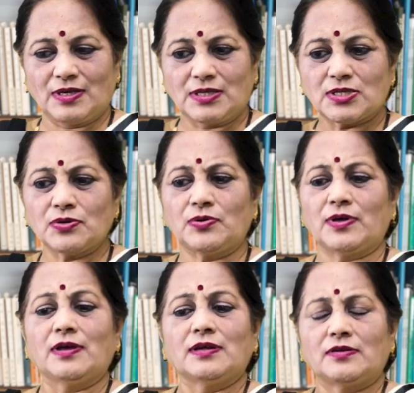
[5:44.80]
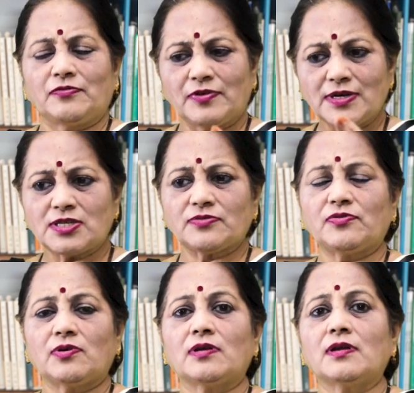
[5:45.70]
So, first
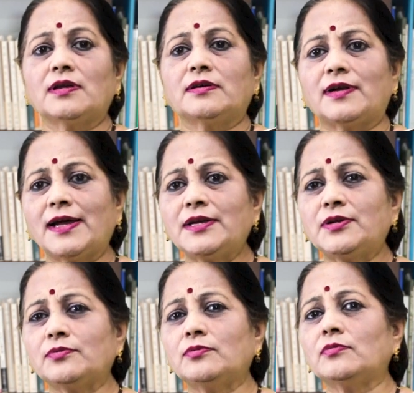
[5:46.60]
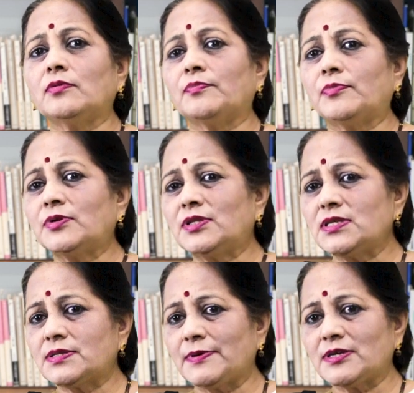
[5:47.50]
of all, try to put
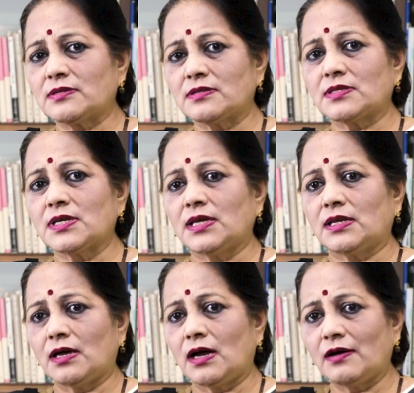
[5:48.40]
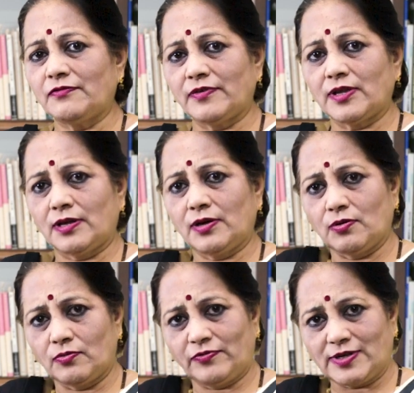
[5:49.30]
these patients in a halfway
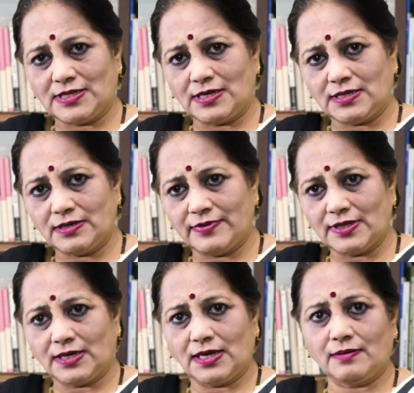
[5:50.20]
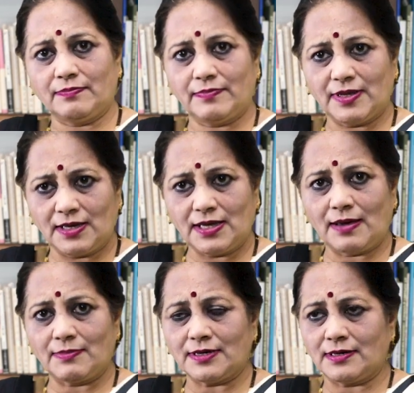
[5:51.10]
home facility where they can be
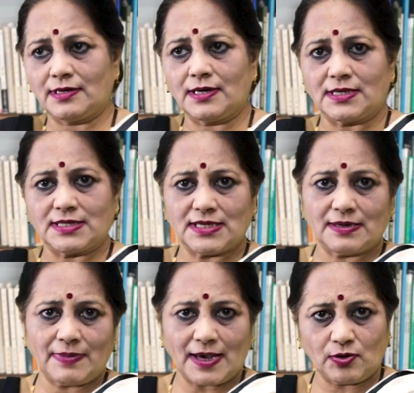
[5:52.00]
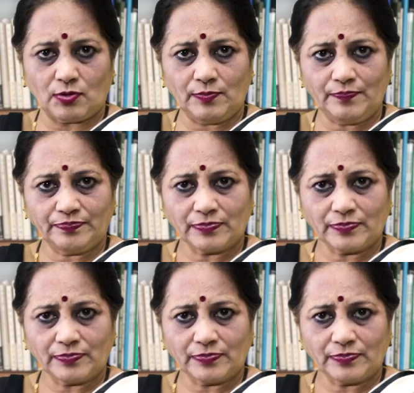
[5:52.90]
rehabilitated and sent back home.